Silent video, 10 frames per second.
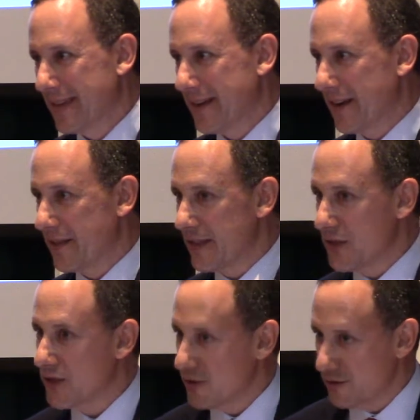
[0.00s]
Now,
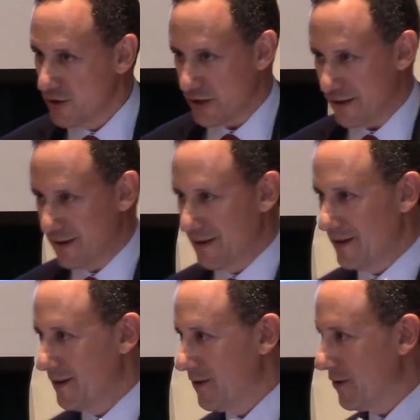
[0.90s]
this surgeon,
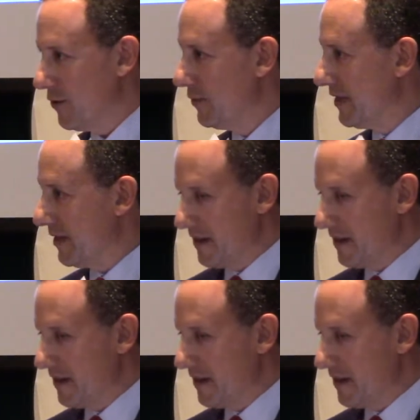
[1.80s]
who did